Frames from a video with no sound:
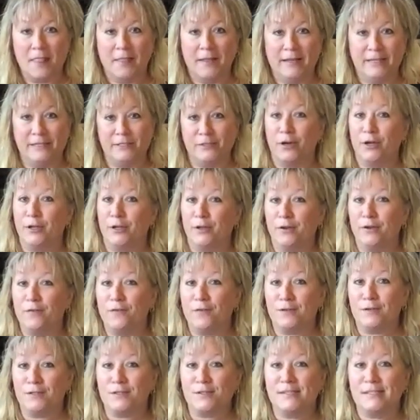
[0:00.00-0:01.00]
These are our
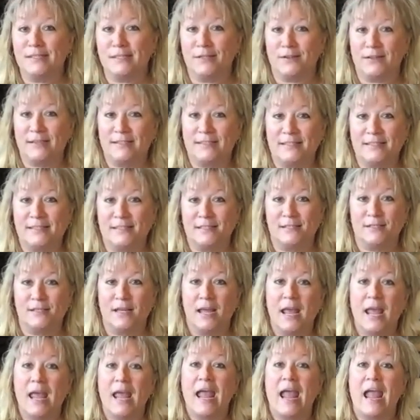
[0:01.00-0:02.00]
Universal Series. This is
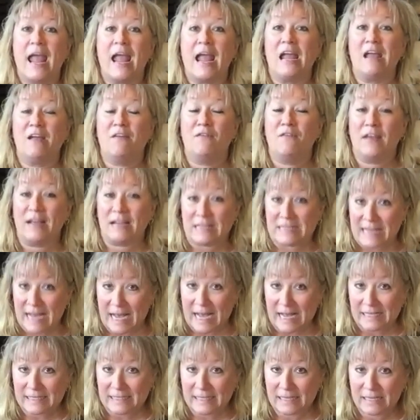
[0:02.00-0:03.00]
a
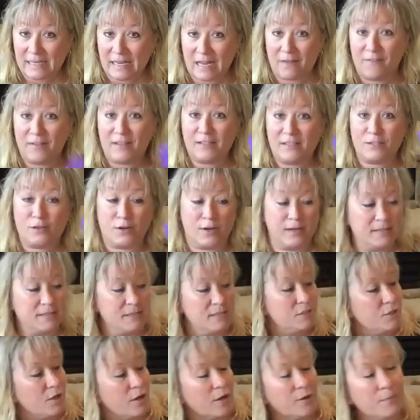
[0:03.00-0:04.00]
fantastic knife. It's
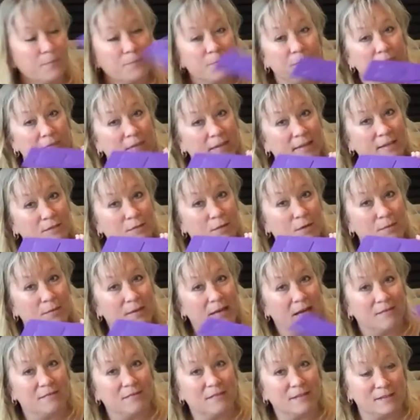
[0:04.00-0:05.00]
crazy sharp. That's why we
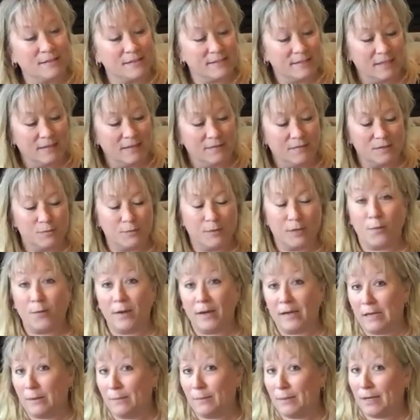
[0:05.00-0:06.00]
have little sleeve because we don't
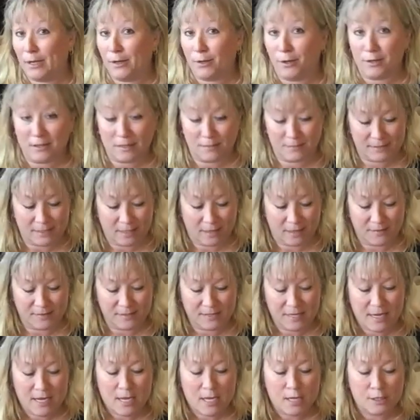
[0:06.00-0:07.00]
want anybody hurting themselves.
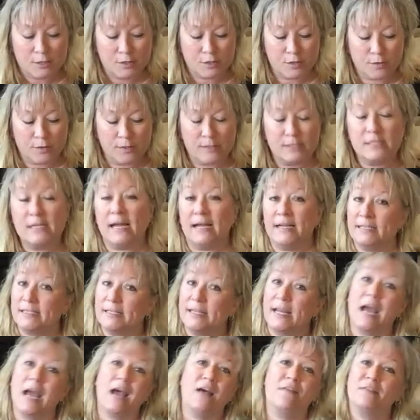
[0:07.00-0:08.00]
So it's nice
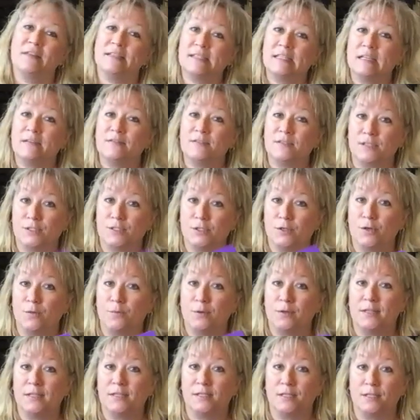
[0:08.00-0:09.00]
to have the sleeve so you can
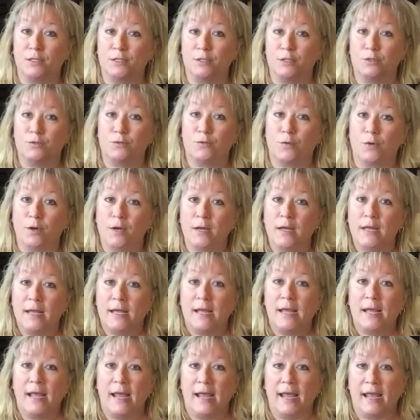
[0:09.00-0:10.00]
put this in the drawer
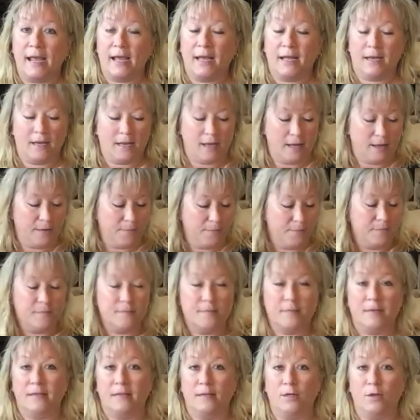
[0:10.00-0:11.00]
and um,
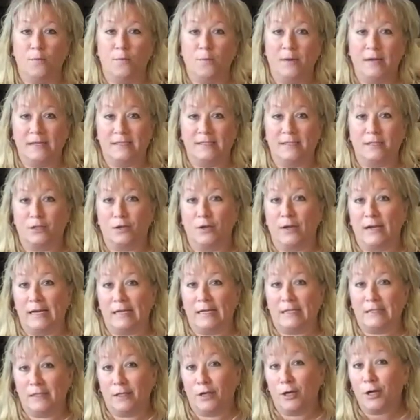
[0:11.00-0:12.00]
nobody can stick their
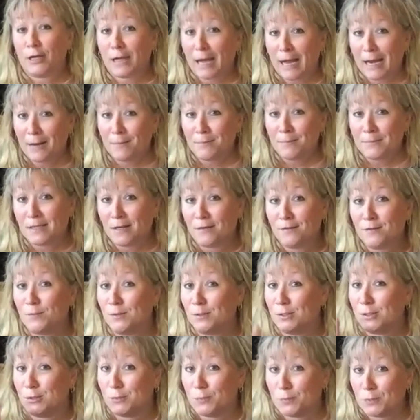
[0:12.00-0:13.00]
hands in there and cut themselves,
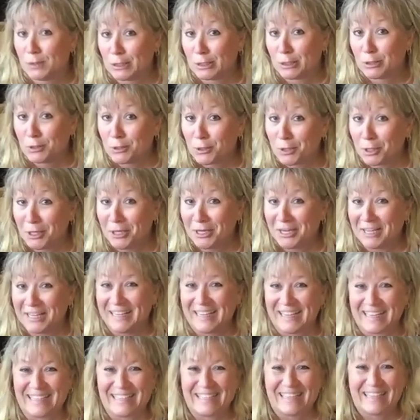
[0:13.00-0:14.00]
which is really good.
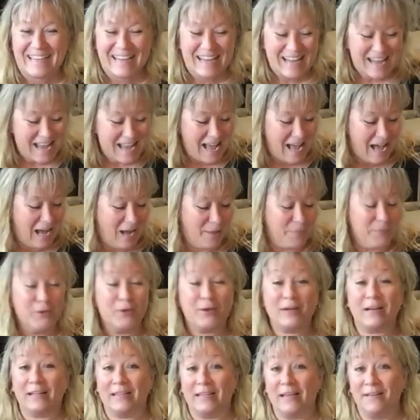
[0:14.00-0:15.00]
um,
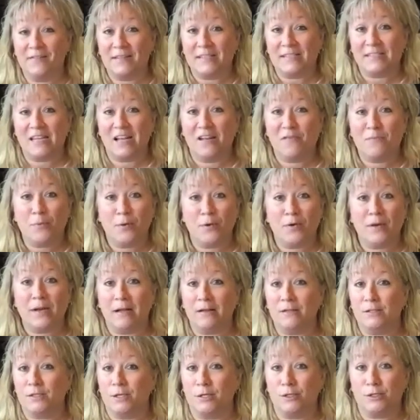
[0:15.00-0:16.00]
you're gonna love this knife. Pull it
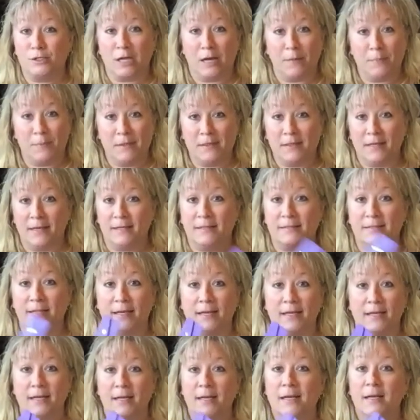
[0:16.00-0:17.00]
out and start chopping things
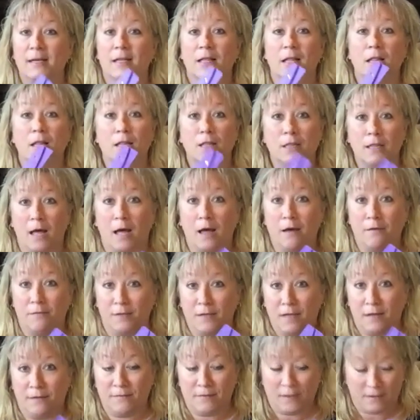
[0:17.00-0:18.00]
like Love,
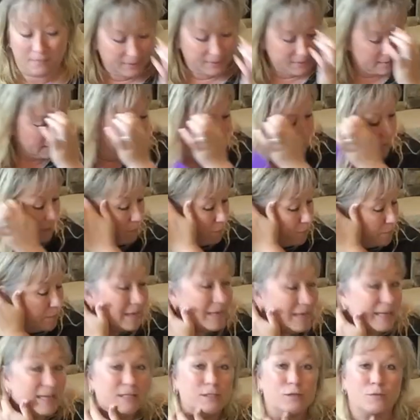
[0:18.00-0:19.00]
love, love this knife.
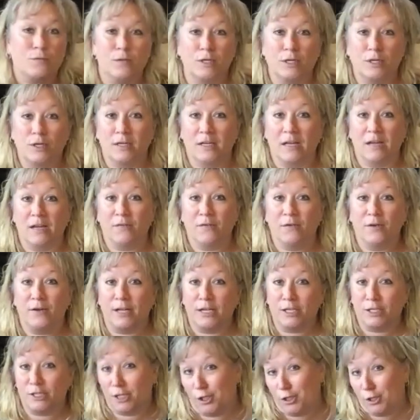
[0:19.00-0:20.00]
Everybody needs a really good knife in your
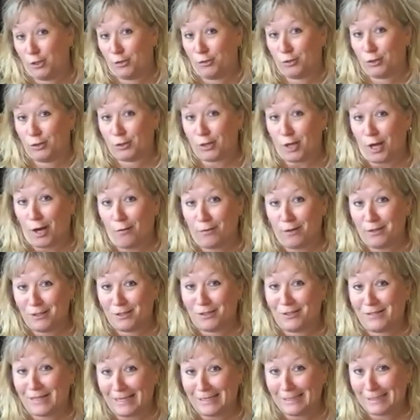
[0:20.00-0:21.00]
kitchen and you just got one,
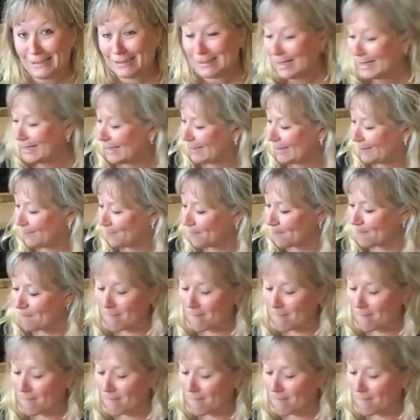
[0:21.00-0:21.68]
so that's exciting.